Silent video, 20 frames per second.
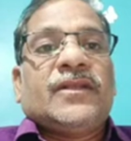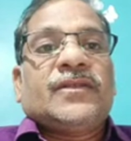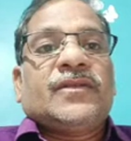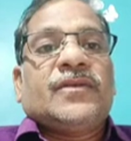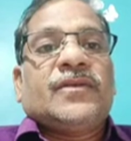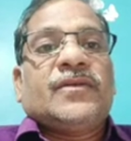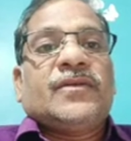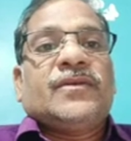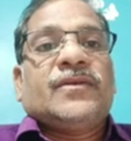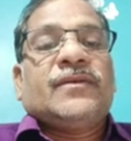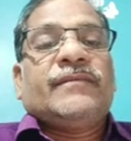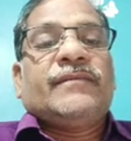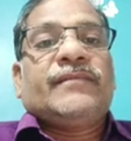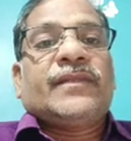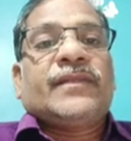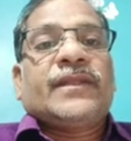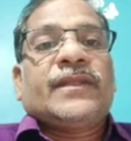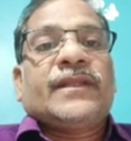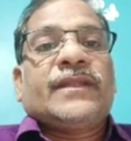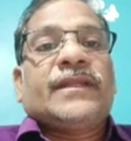So,
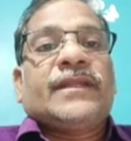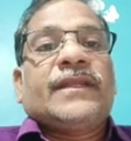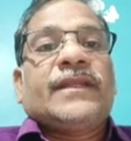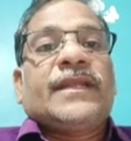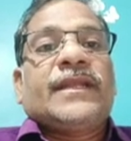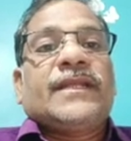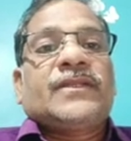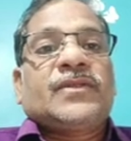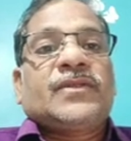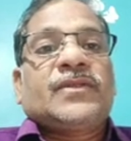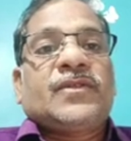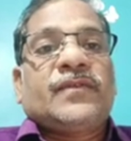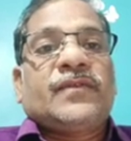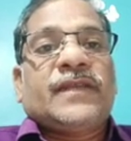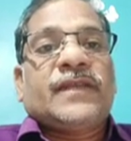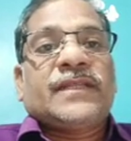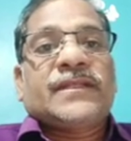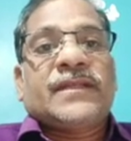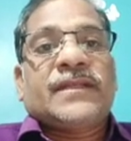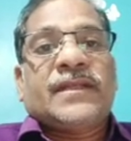that
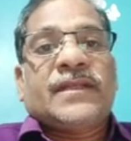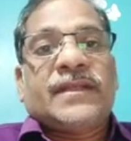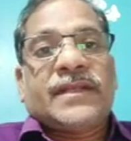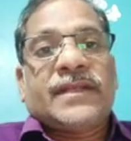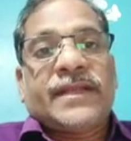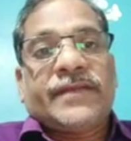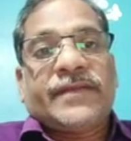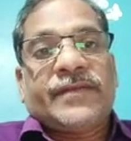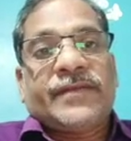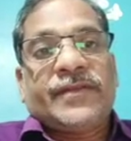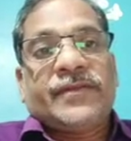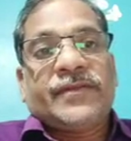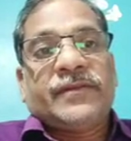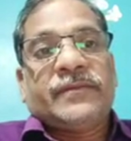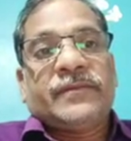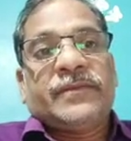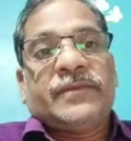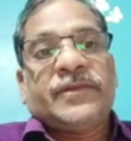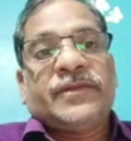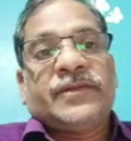gastrovascular cavity you
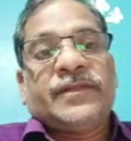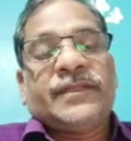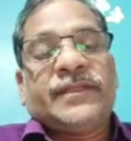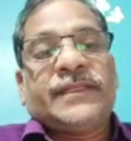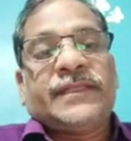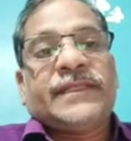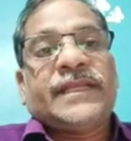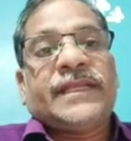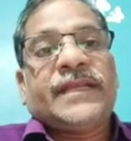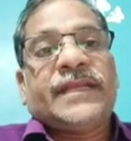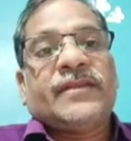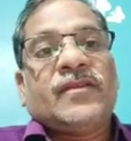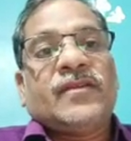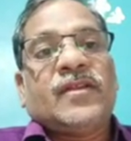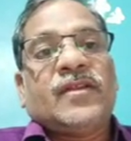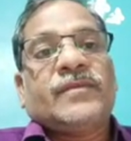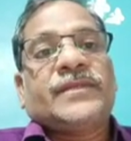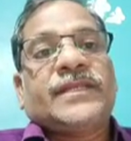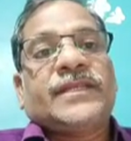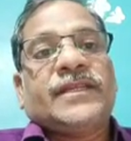observed,
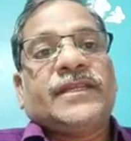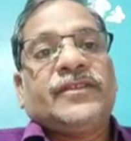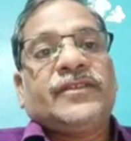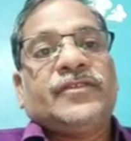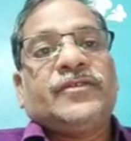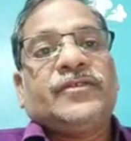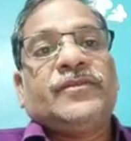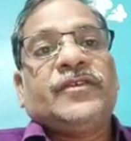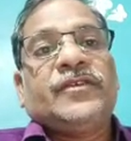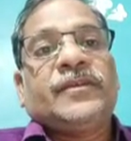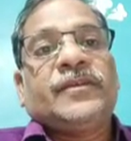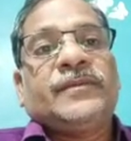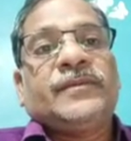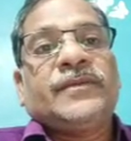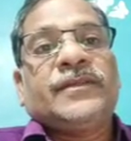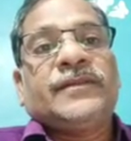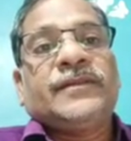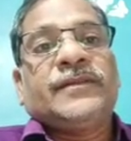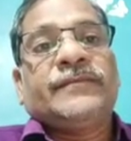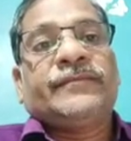cyclops conjunct you
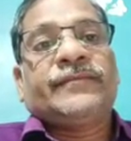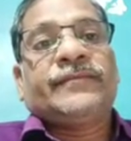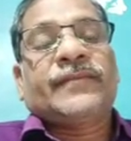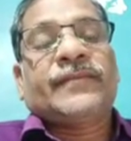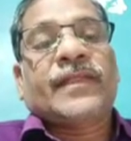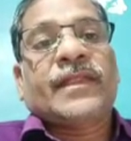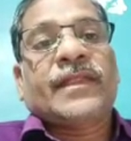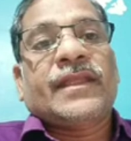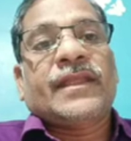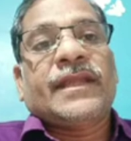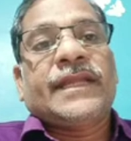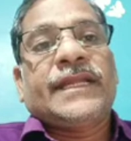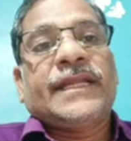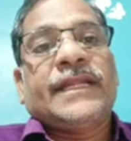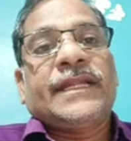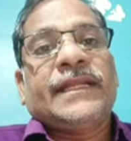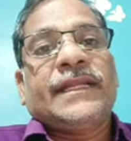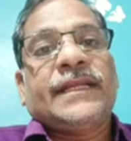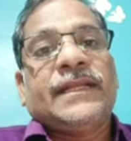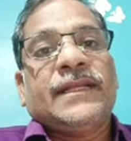observe, and
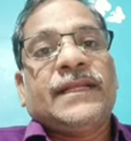the